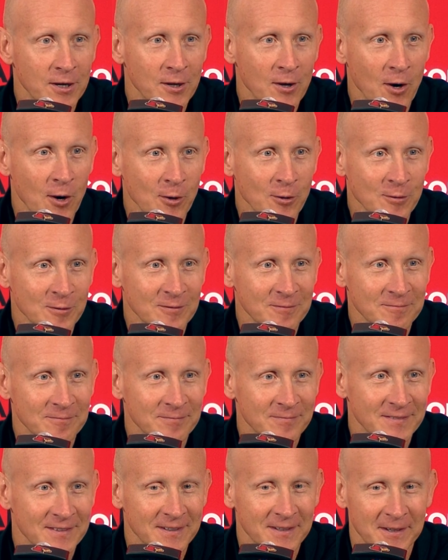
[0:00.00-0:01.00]
hurt
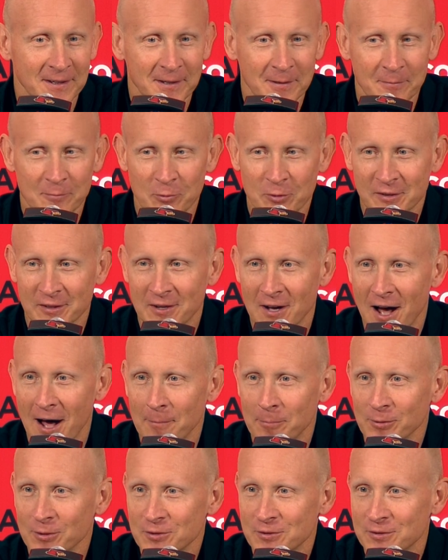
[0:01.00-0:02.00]
was
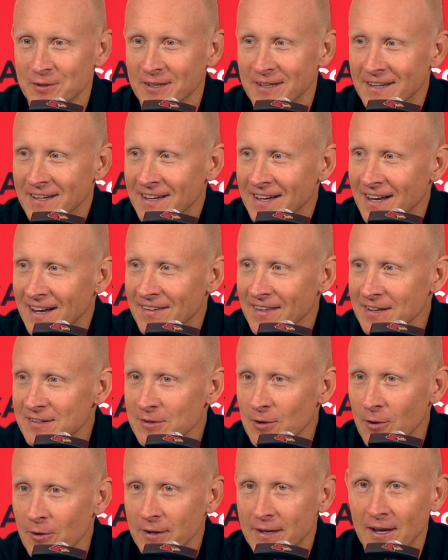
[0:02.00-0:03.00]
accomplished. And that's
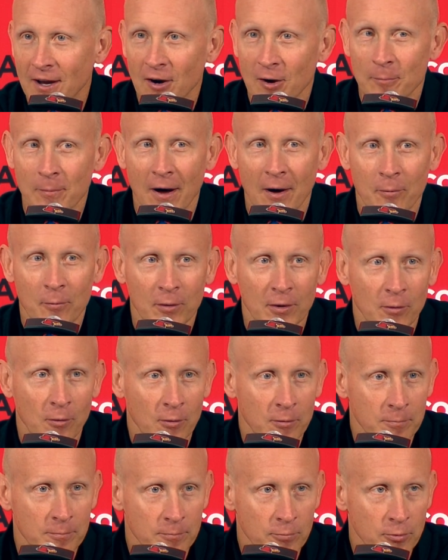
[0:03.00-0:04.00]
all I care about when we're
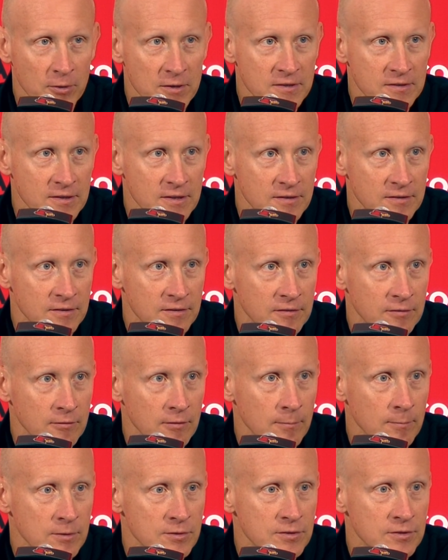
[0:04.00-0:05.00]
going preseason
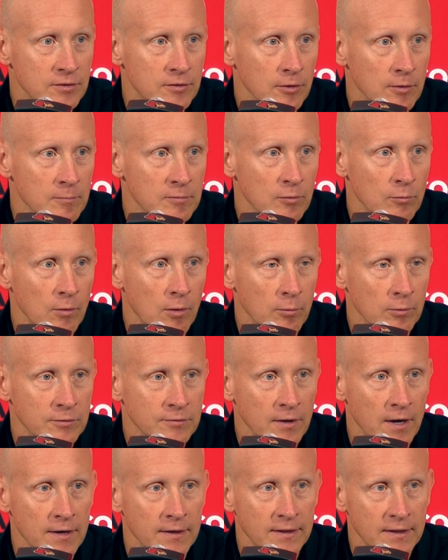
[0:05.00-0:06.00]
scrimmage in terms of what we're
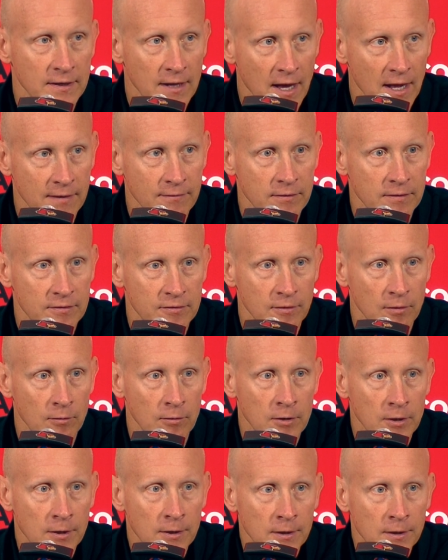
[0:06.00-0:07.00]
trying to get out of it. So,
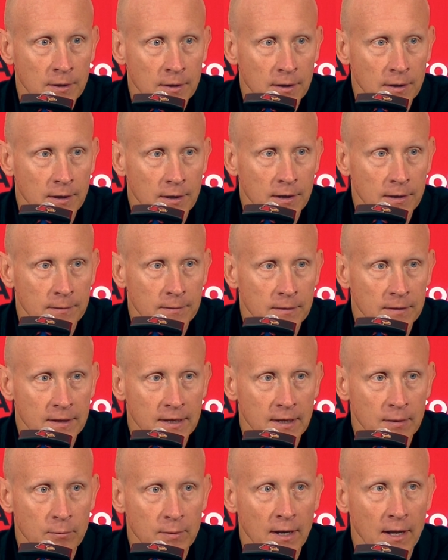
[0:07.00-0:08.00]

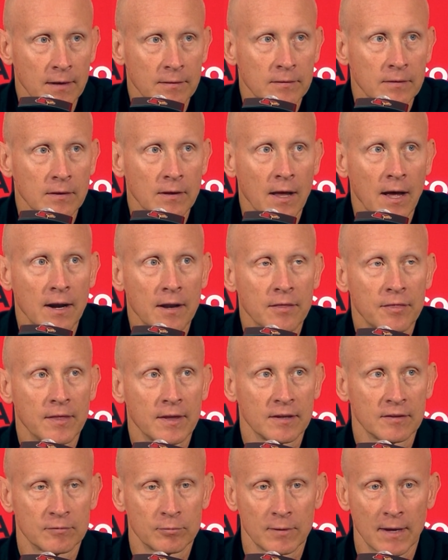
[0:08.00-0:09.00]
again, we got a lot of
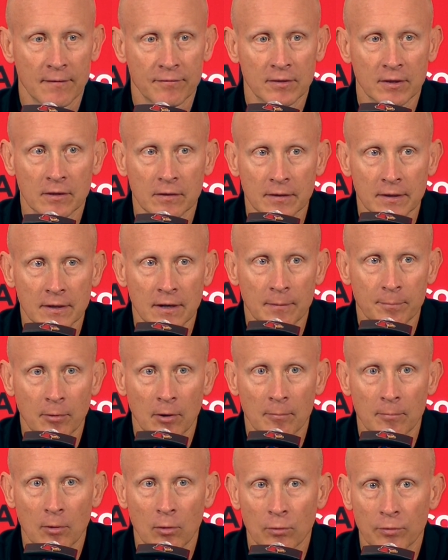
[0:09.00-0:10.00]
things we have to clean up
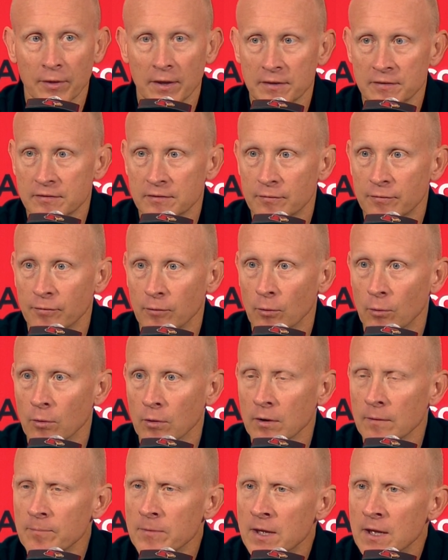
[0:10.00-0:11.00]
on both ends of the
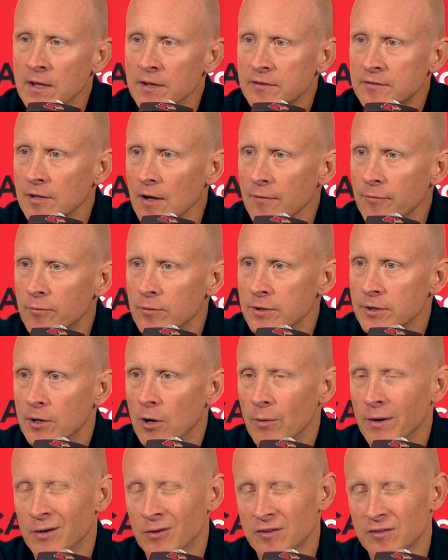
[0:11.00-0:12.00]
floor. It's tough when you go
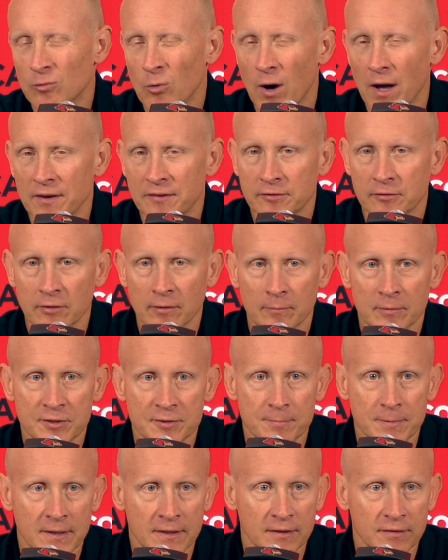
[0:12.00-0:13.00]
inter-squad scrimmage
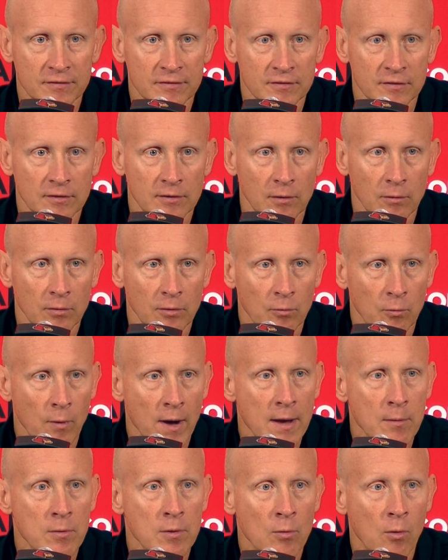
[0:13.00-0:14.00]
because, you know, the
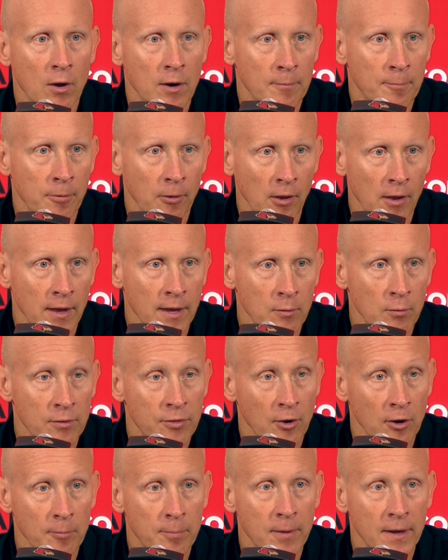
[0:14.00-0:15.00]
way we want to play with
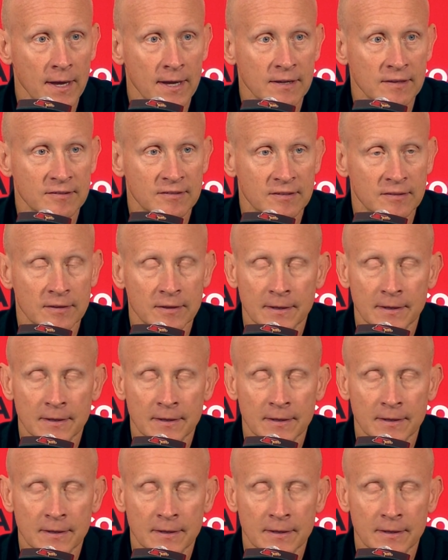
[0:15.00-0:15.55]
our pace,